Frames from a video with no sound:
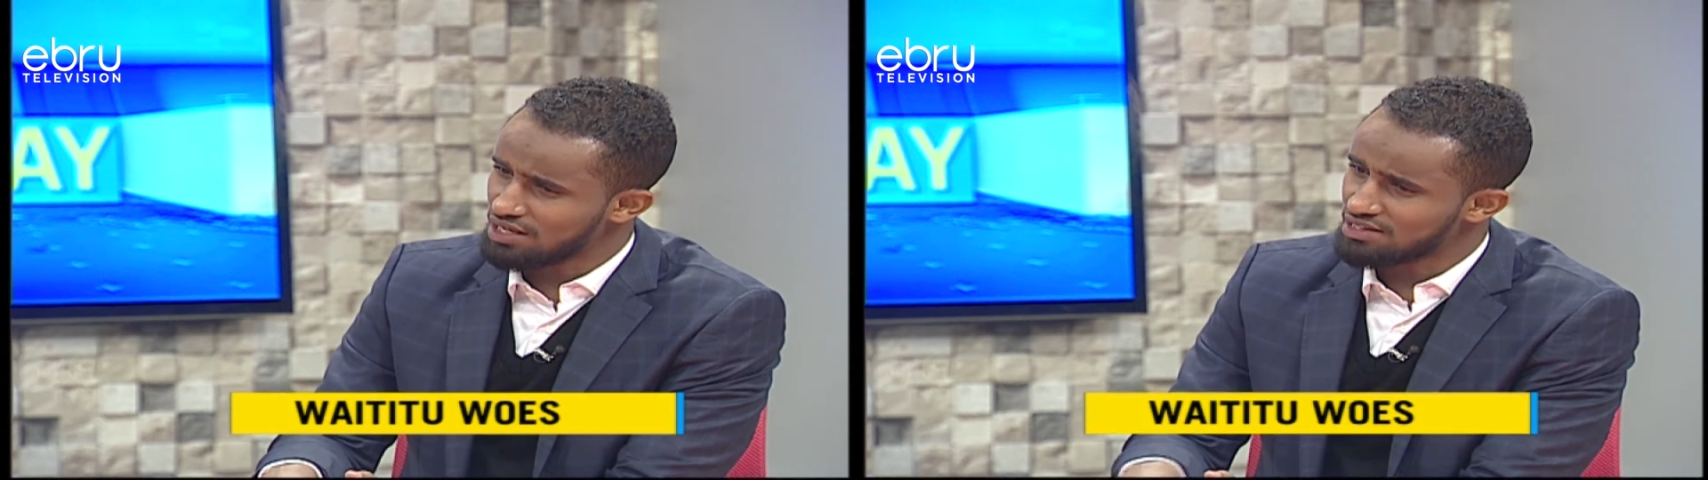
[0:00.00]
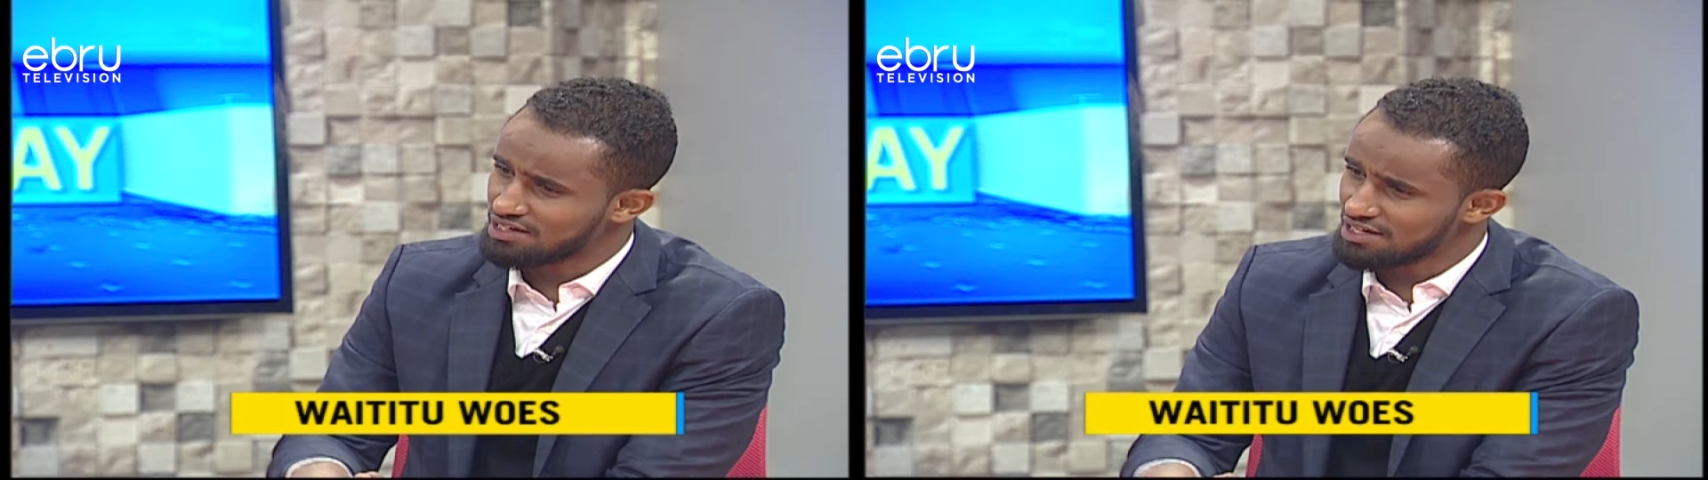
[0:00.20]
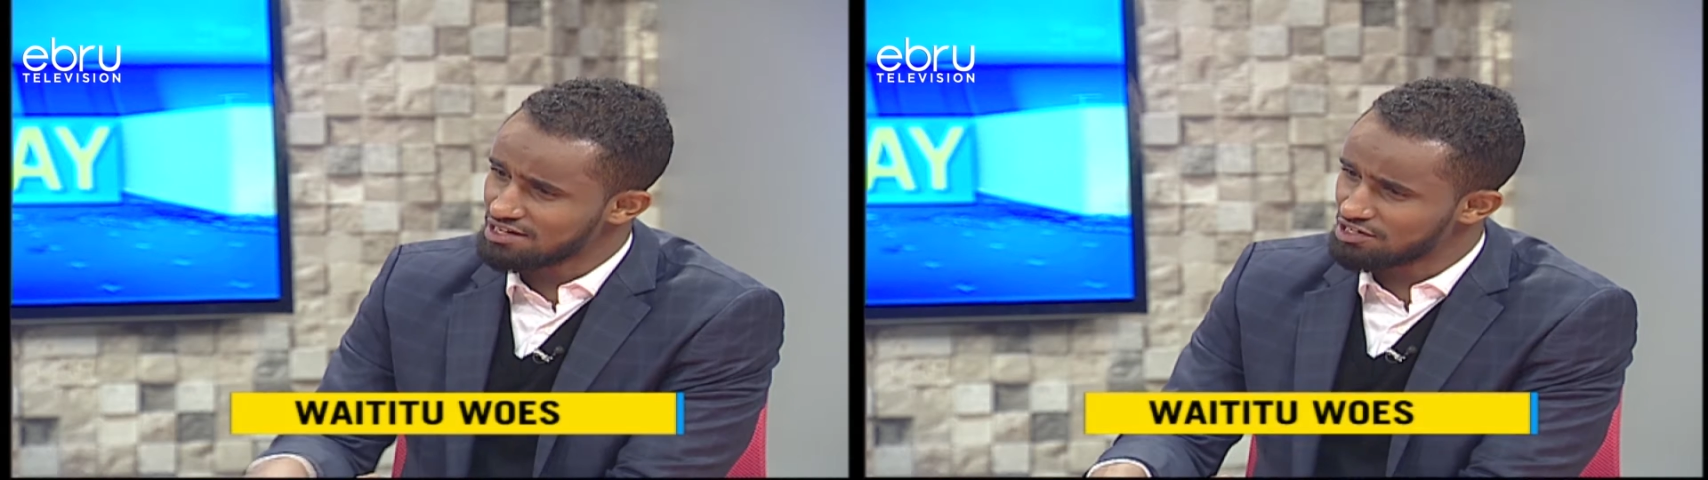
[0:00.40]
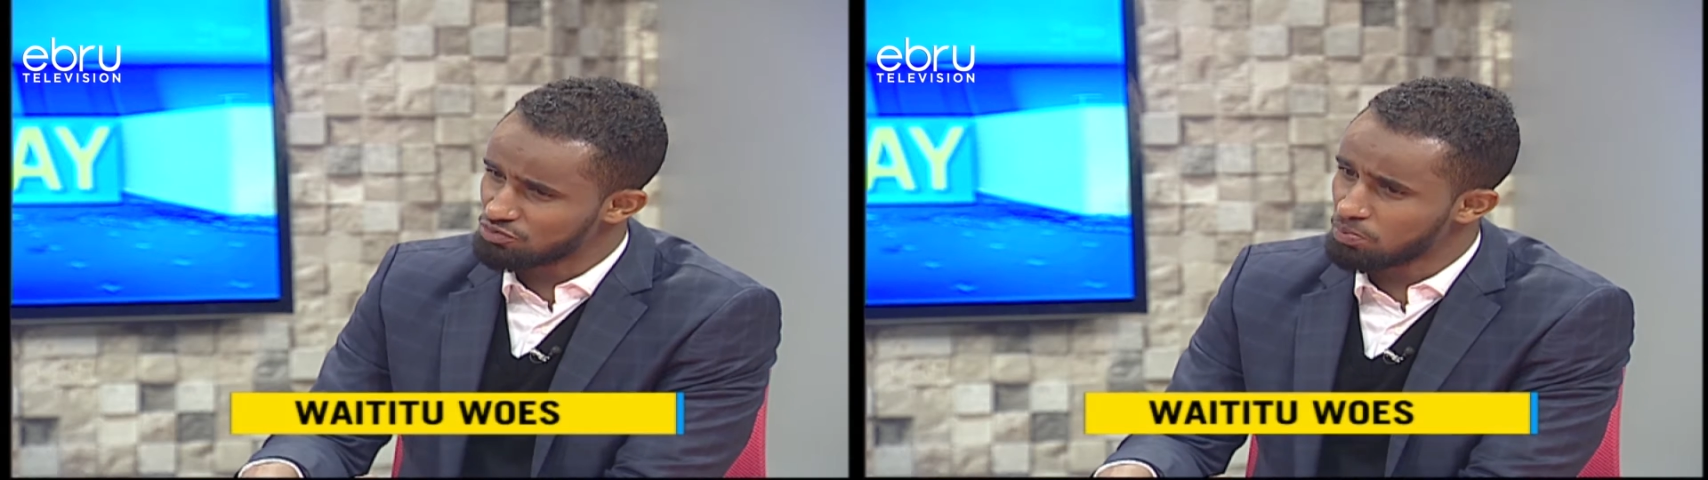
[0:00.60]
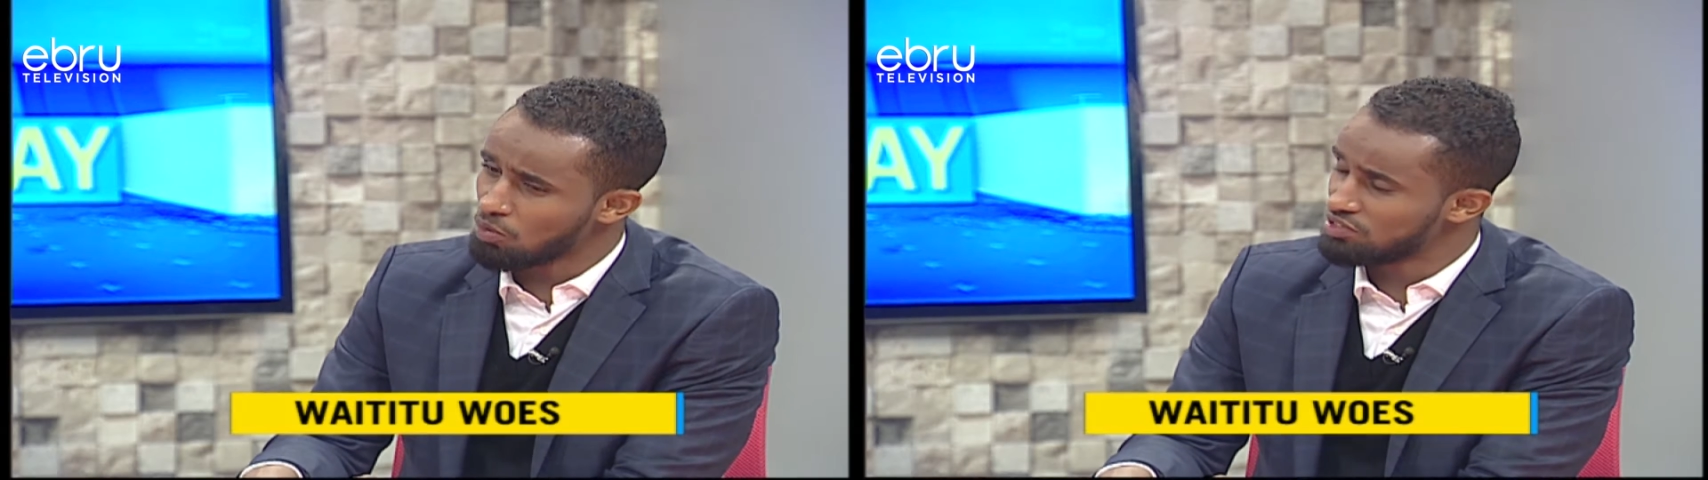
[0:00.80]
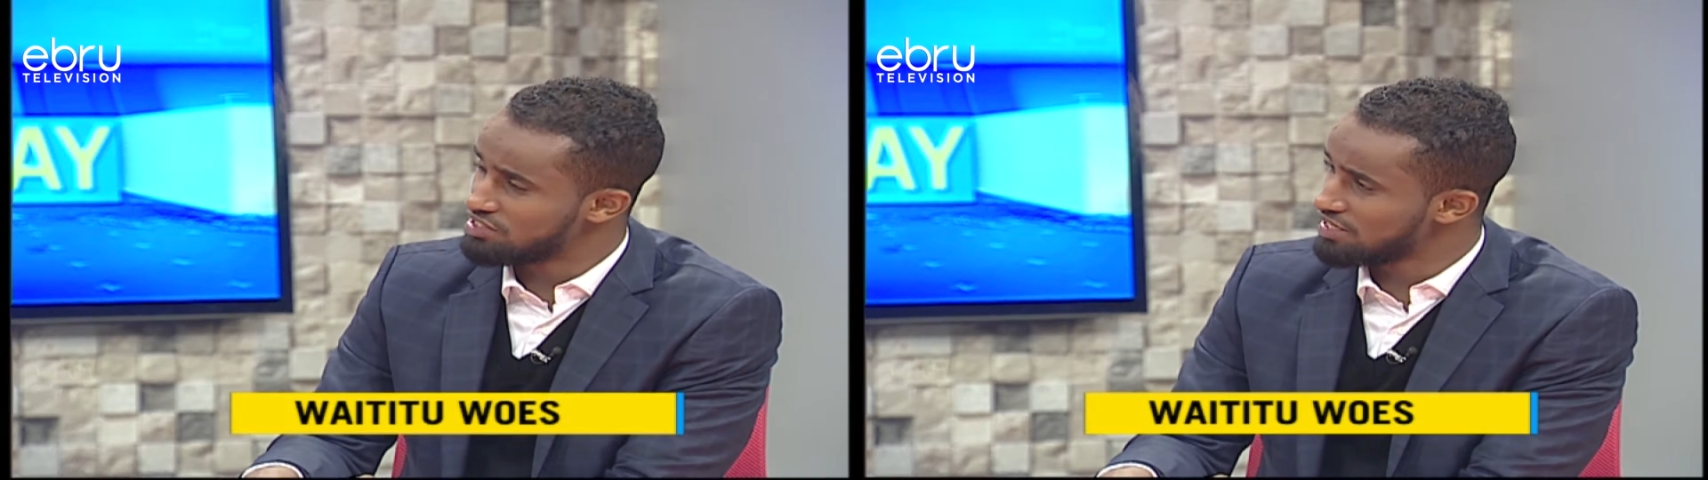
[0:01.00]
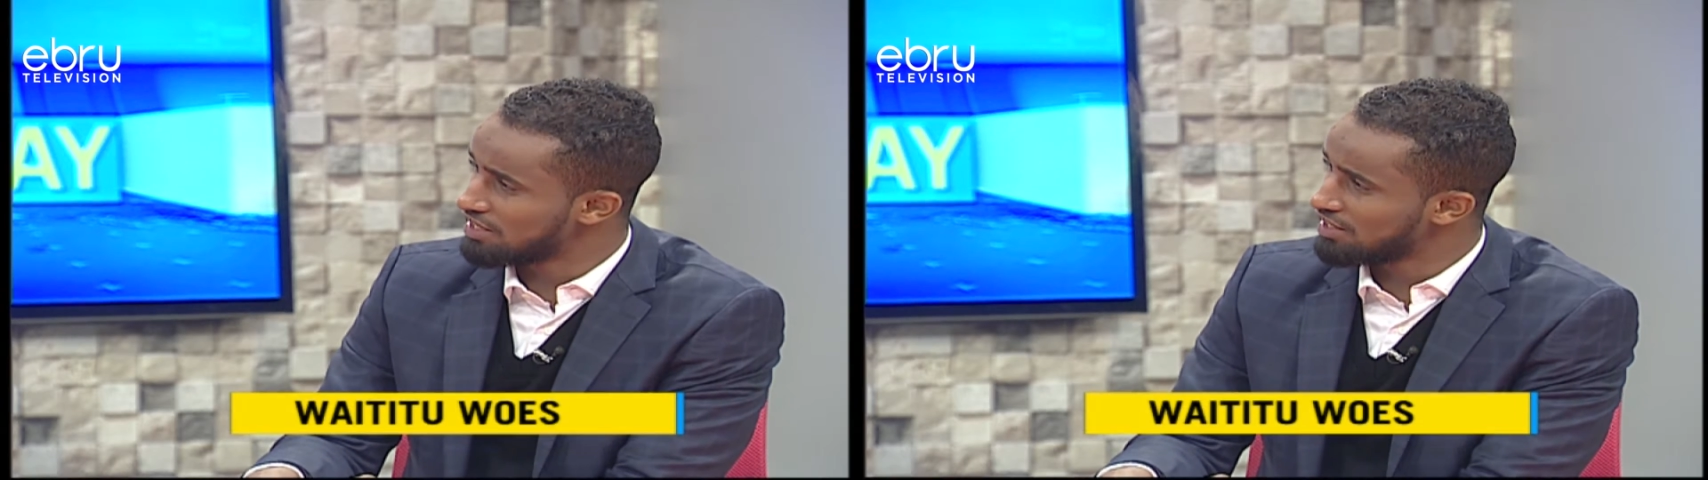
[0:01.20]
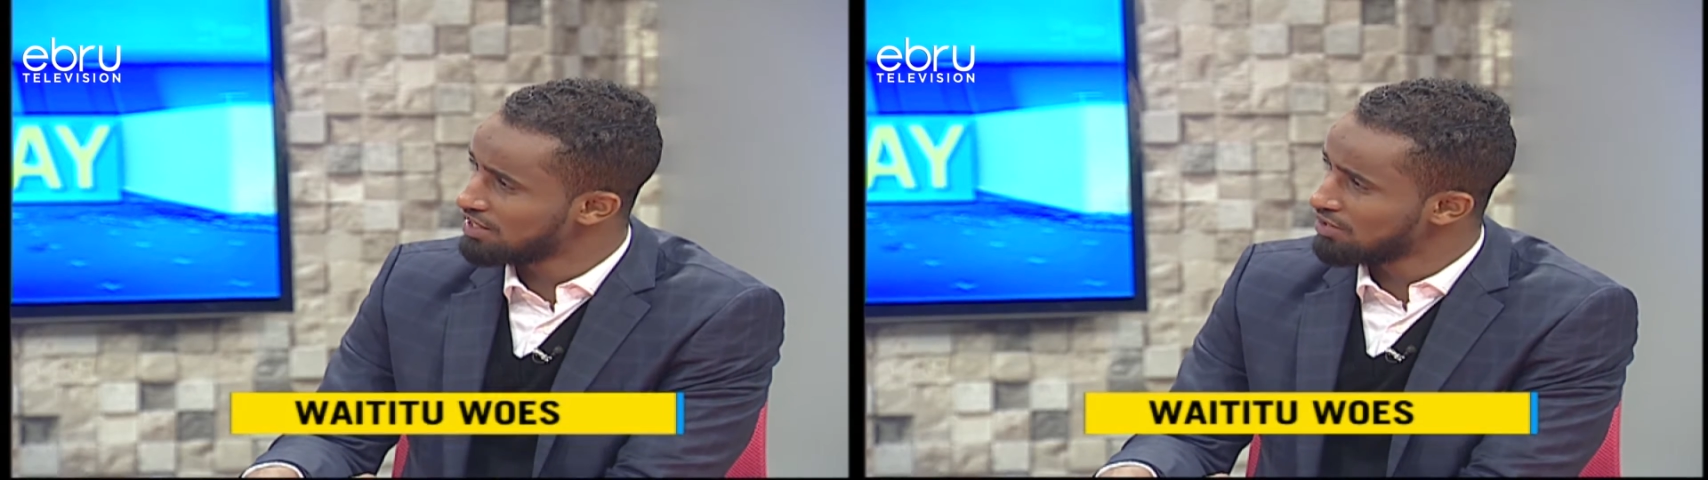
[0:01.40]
and the redress point here